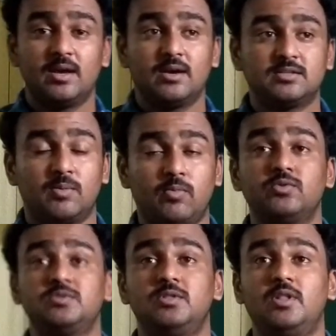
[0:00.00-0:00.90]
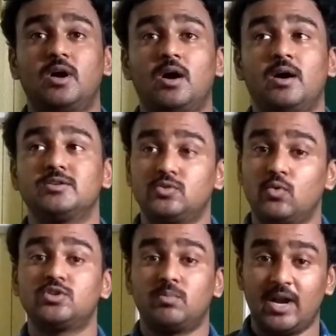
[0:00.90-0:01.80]
Suppose the
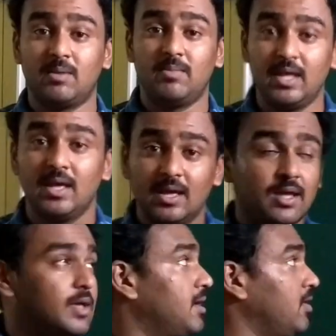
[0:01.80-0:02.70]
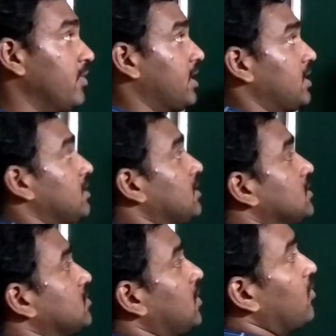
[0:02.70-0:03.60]
source might be river.
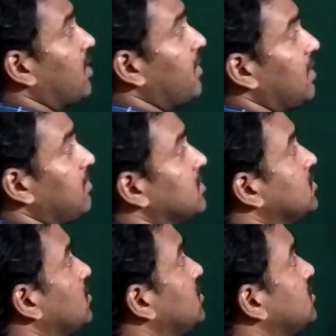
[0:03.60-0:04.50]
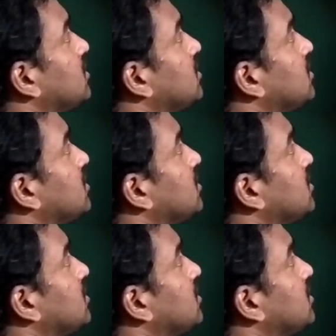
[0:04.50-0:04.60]
So river might be the source.